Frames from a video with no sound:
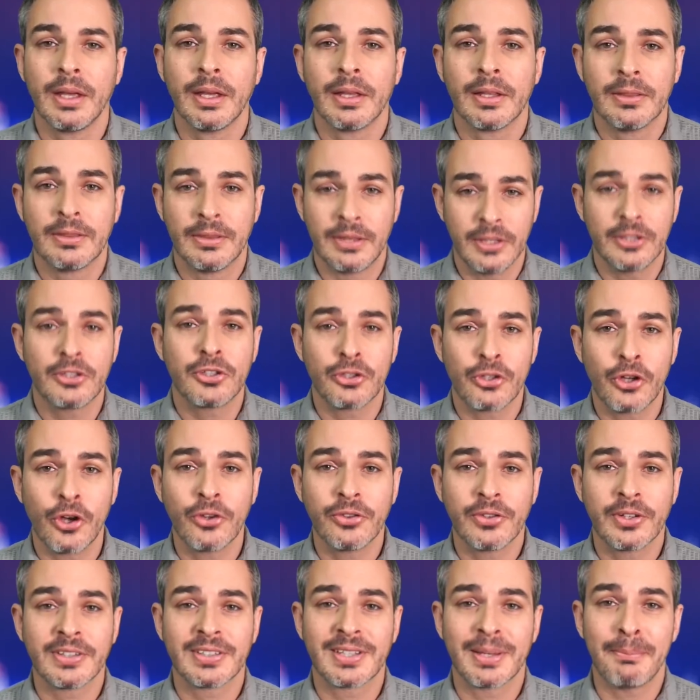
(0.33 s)
Did you know
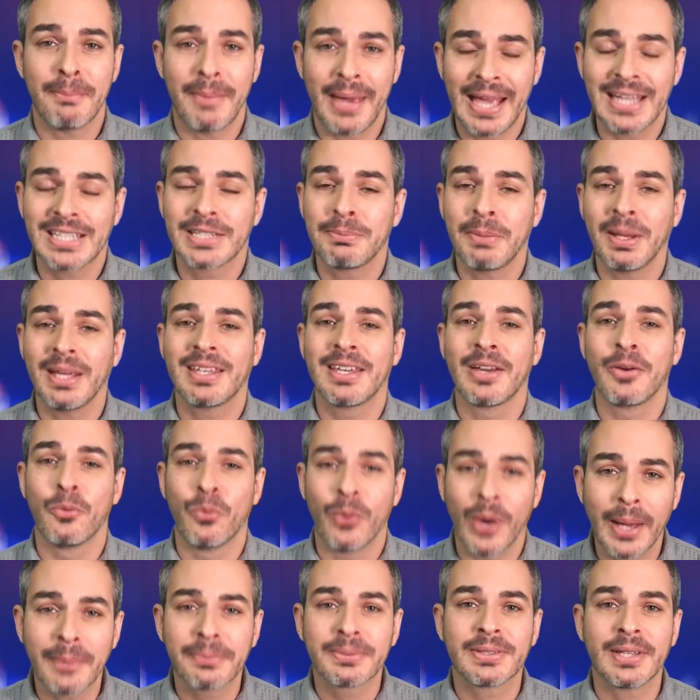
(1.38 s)
there's a matchmaking
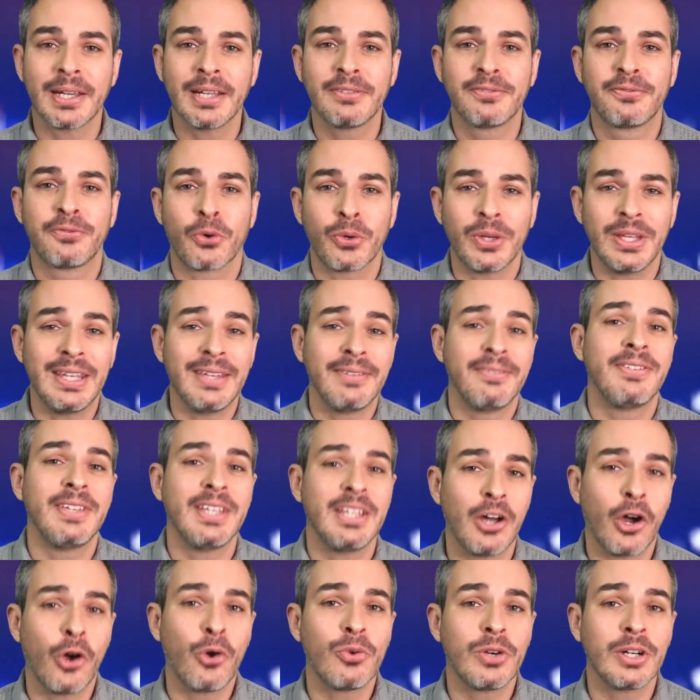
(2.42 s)
website for
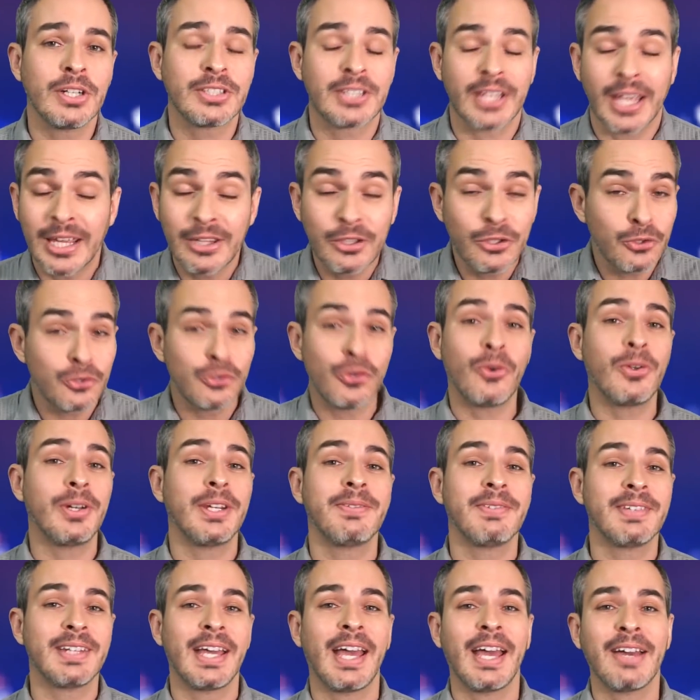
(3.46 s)
EV owners and you don't
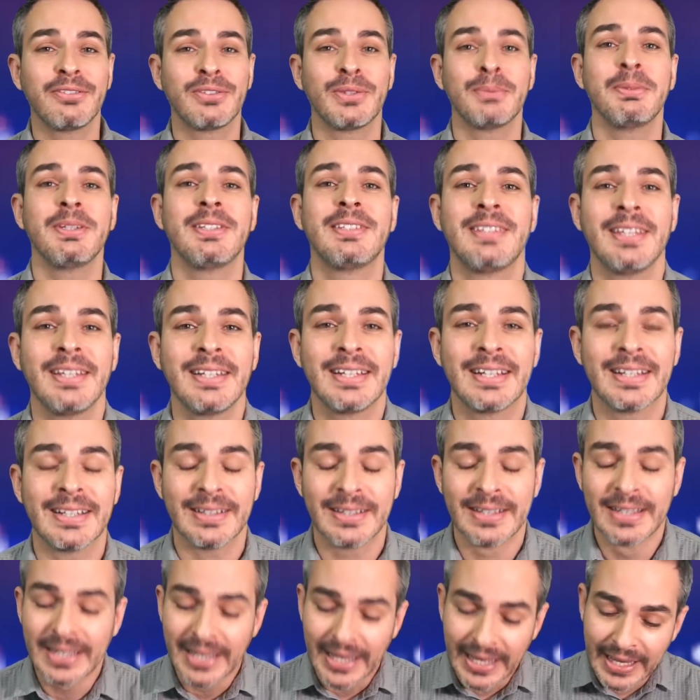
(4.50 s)
even have to be
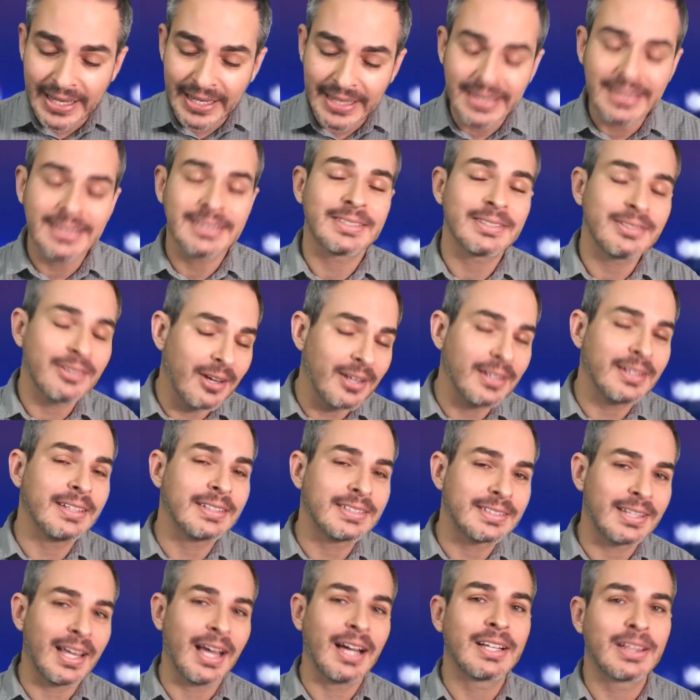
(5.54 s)
single? It's not
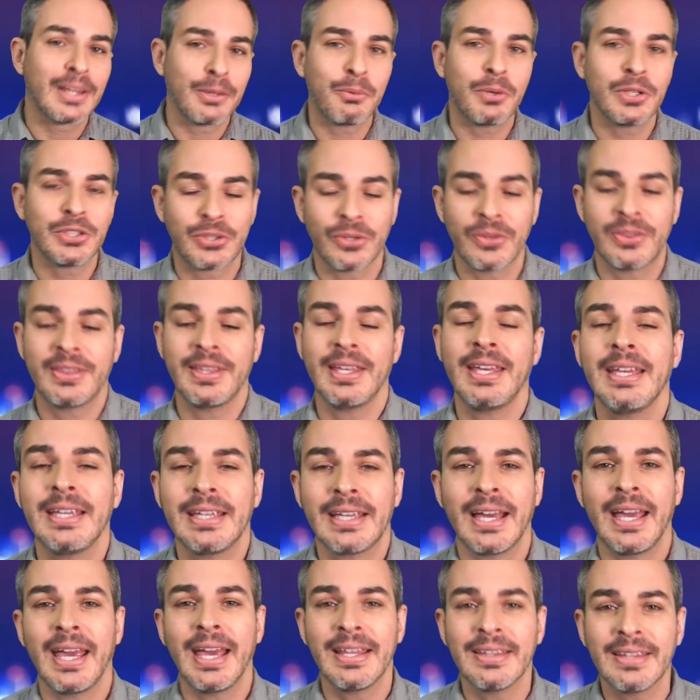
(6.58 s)
exactly what you
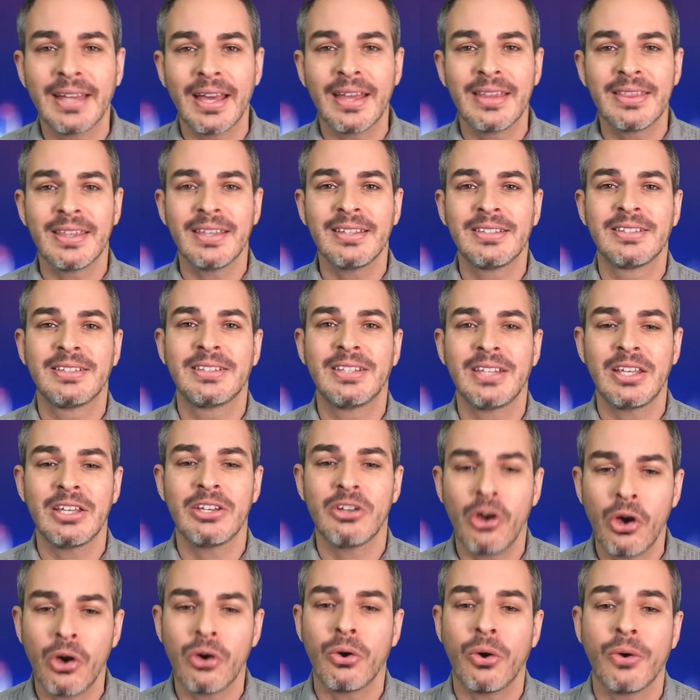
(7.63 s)
think, and the
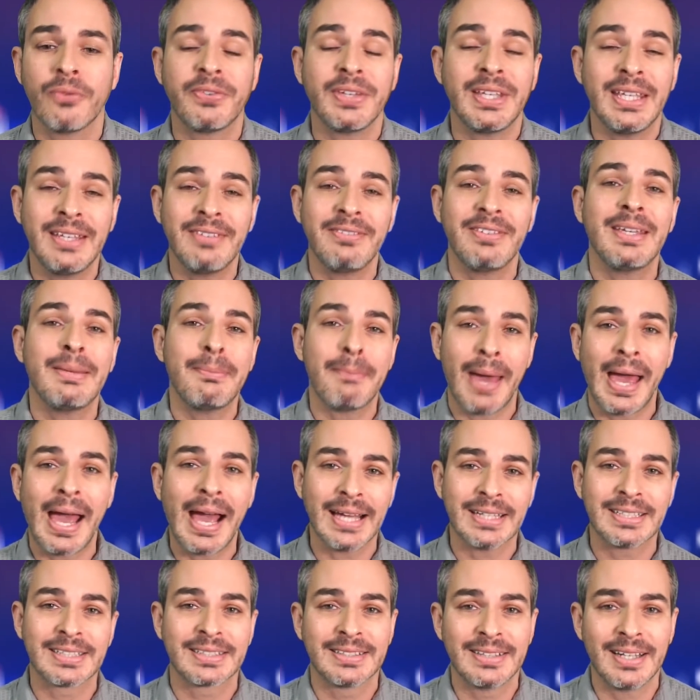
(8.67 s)
CEO of
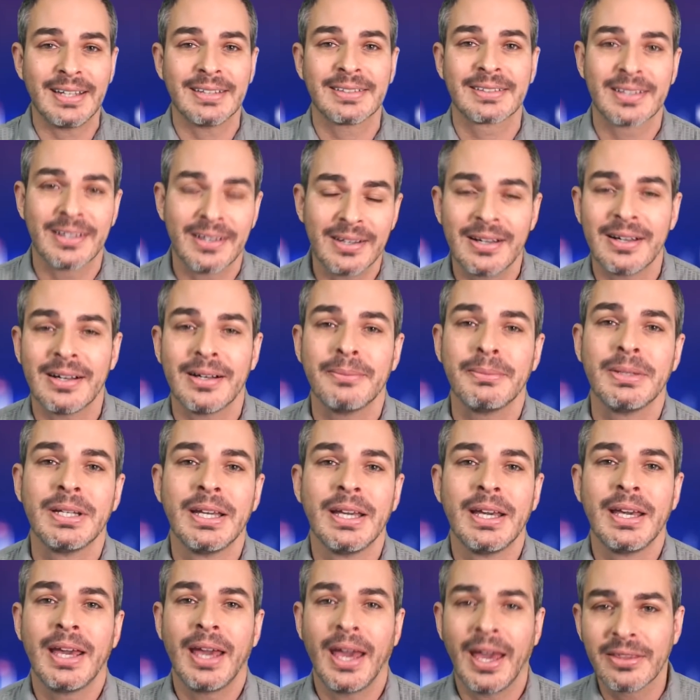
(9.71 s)
EVMatch.com,
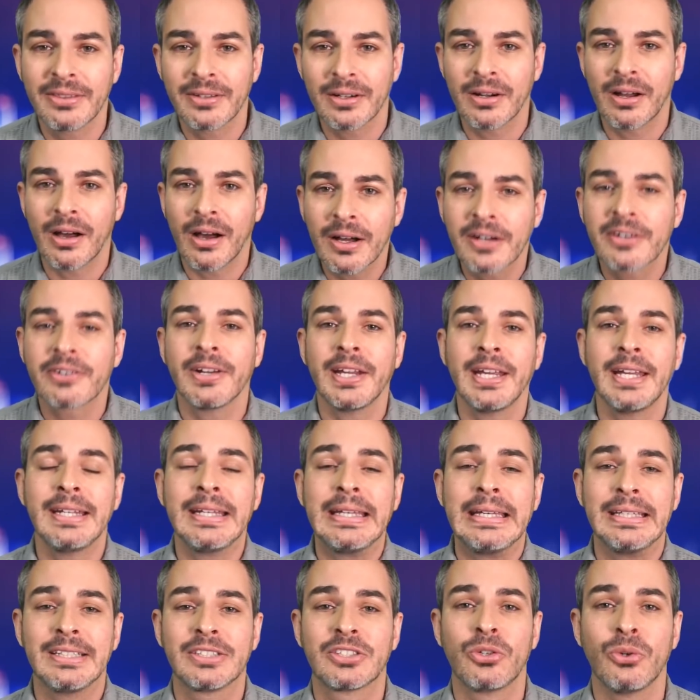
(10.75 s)
Heather Hochrein,
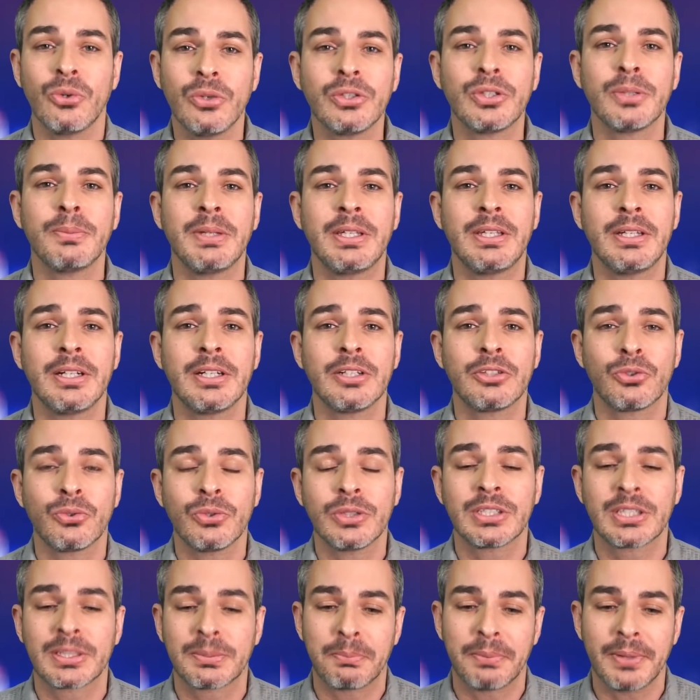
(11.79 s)
is going to be here to
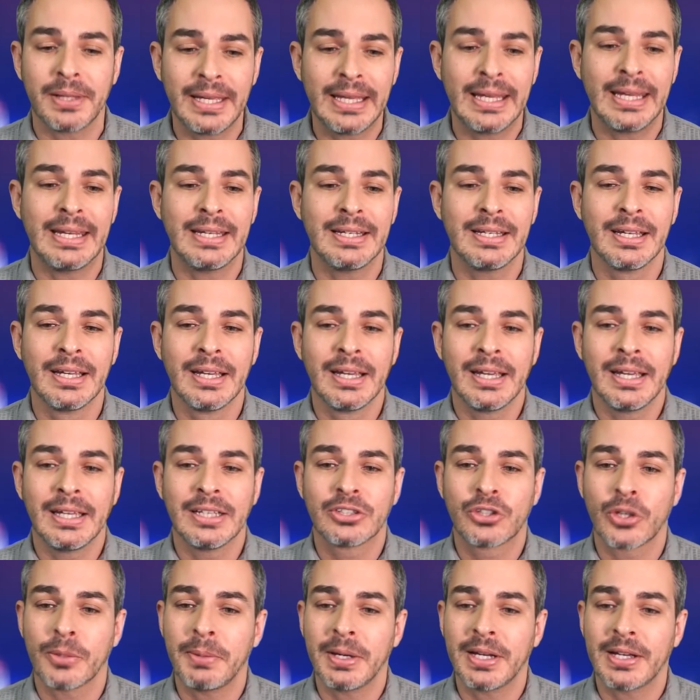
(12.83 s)
explain,
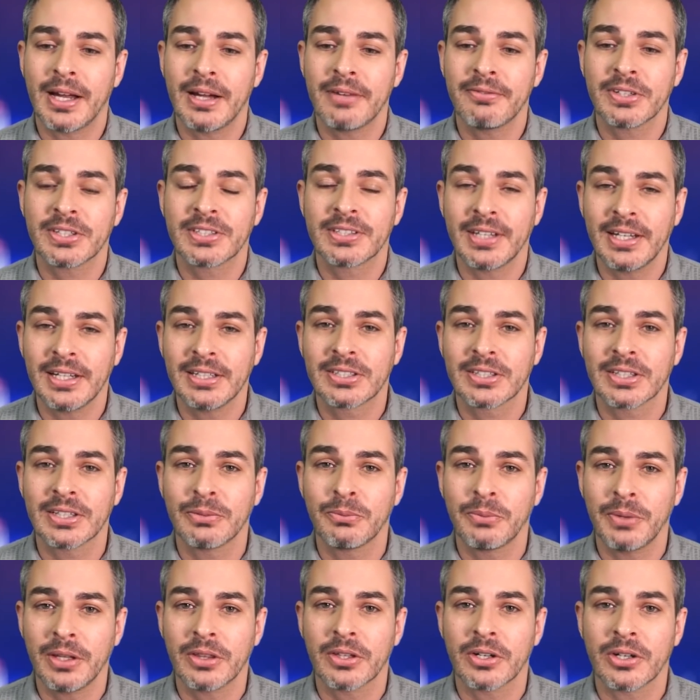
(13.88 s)
so my
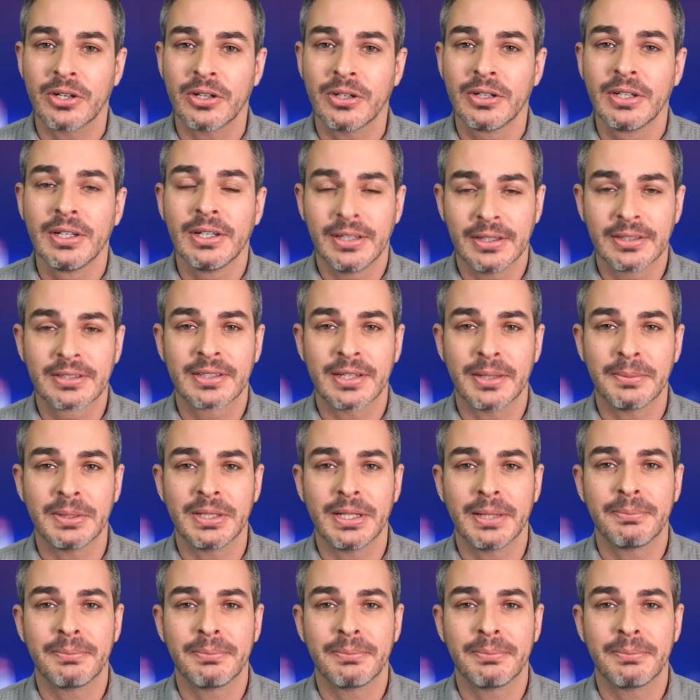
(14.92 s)
conversation with her is coming up